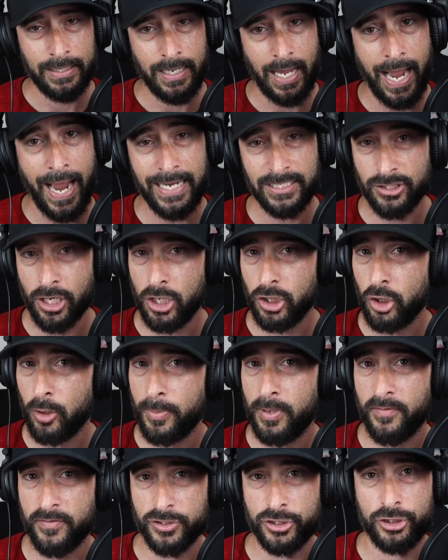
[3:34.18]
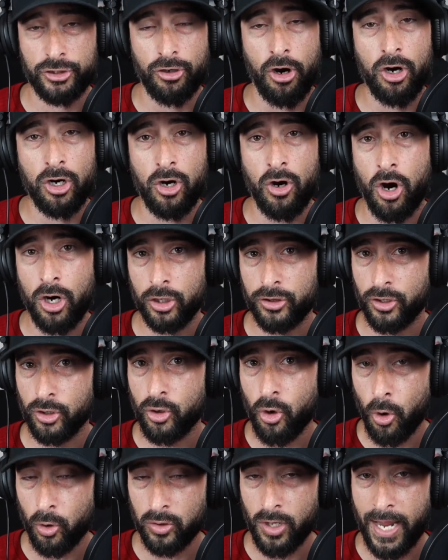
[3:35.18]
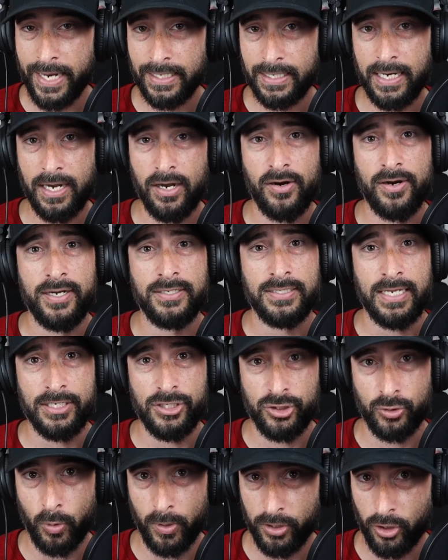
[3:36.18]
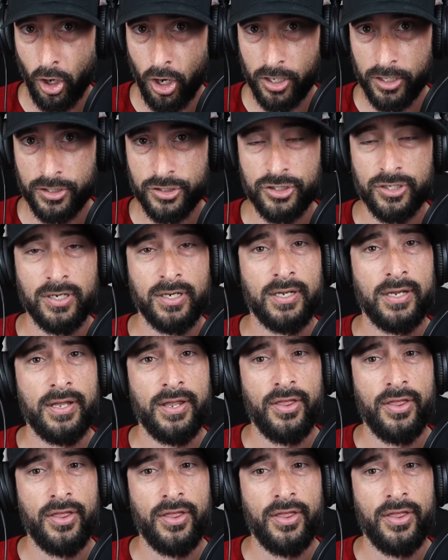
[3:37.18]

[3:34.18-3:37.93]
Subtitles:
I saw a little bit of a struggle on the goal line carries and short yardage,